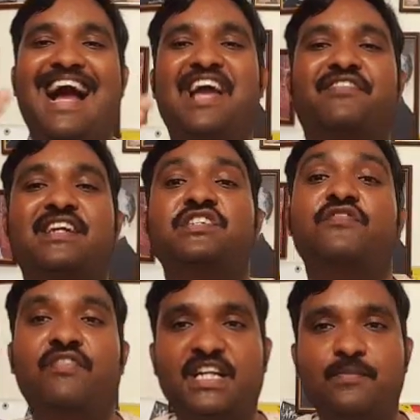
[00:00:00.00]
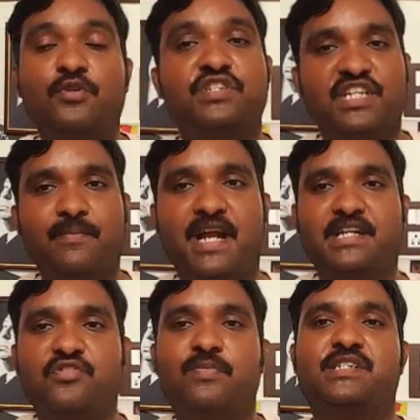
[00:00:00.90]
Hi friends, welcome to Cinema
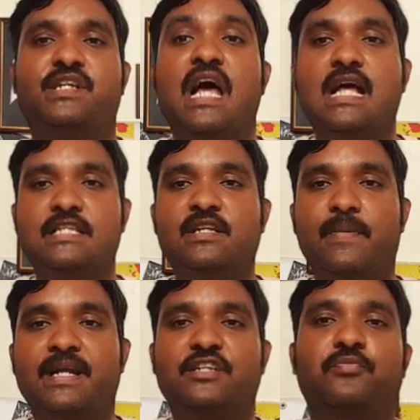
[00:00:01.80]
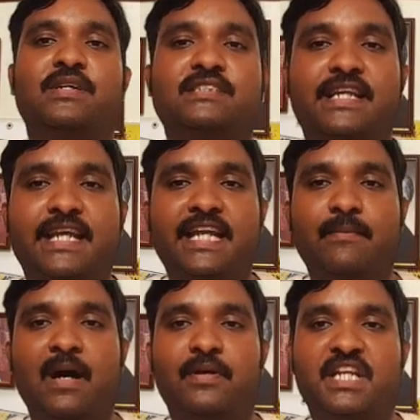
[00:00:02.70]
at its Best. Cinema at its Best, like, you
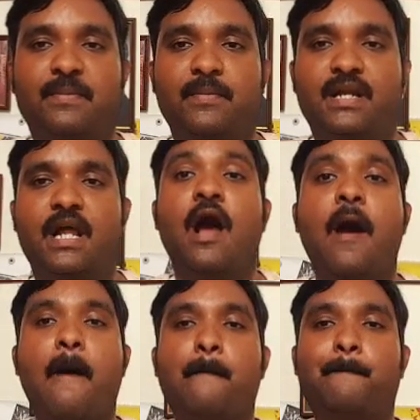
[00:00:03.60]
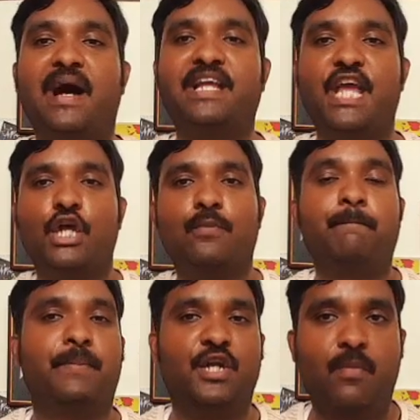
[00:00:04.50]
can see what Pariyerum
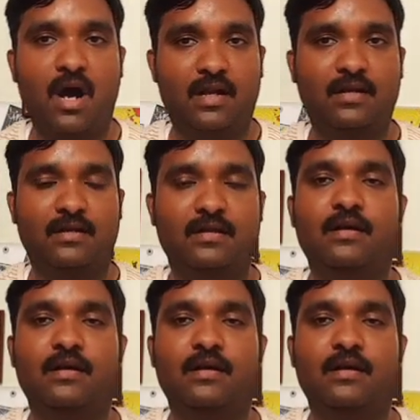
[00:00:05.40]
Perumal.